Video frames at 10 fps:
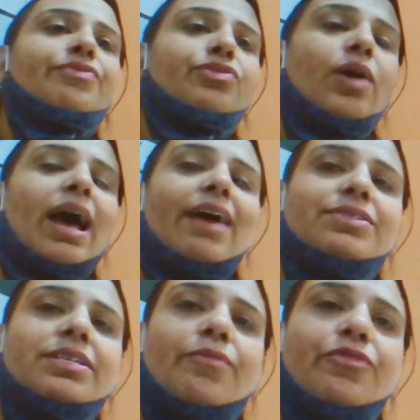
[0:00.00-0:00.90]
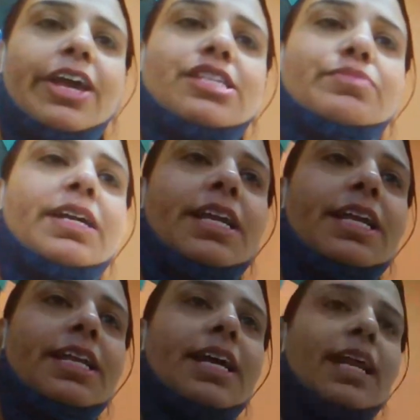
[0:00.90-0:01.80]
you have some waste
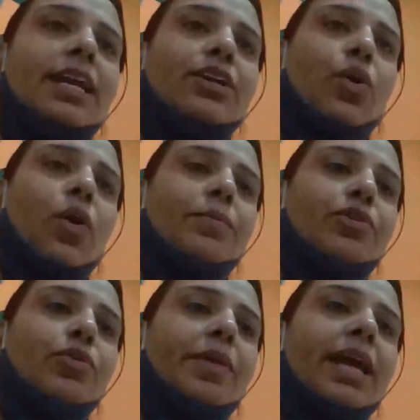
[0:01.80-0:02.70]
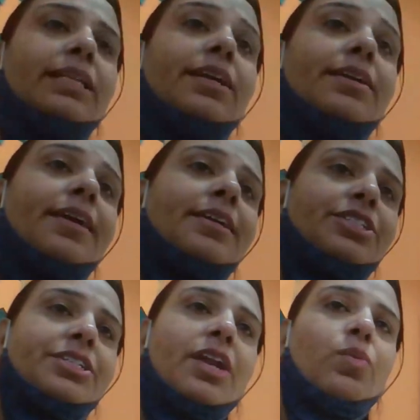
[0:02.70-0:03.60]
material at home to make the
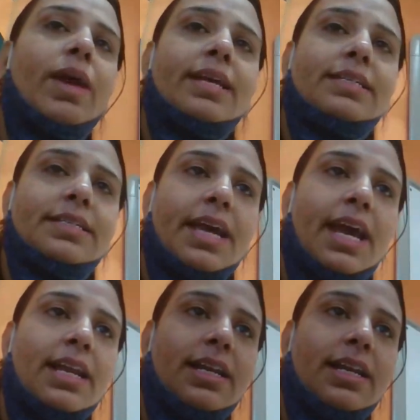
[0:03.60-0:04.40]
traditional weighing scale,